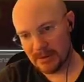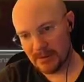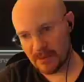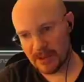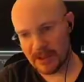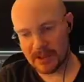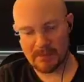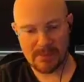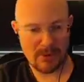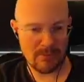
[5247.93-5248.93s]
One, it
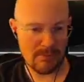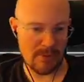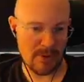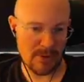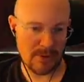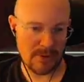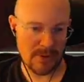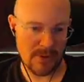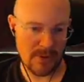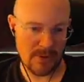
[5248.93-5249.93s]
didn't pull both,
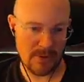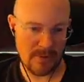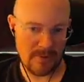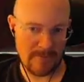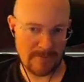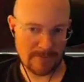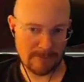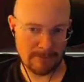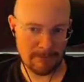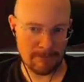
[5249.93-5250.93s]
though.
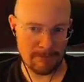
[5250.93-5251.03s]
Hmm.